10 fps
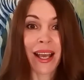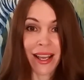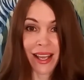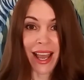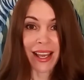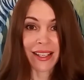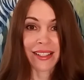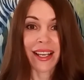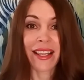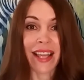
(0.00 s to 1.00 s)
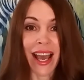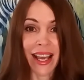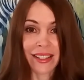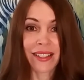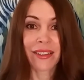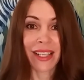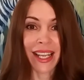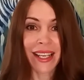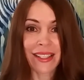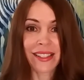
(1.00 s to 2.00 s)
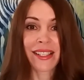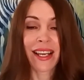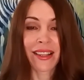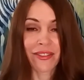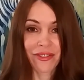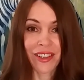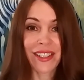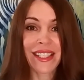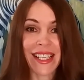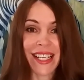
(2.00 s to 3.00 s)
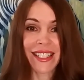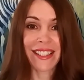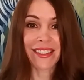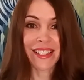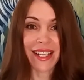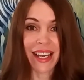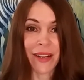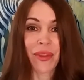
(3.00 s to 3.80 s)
And that is the first Easter day,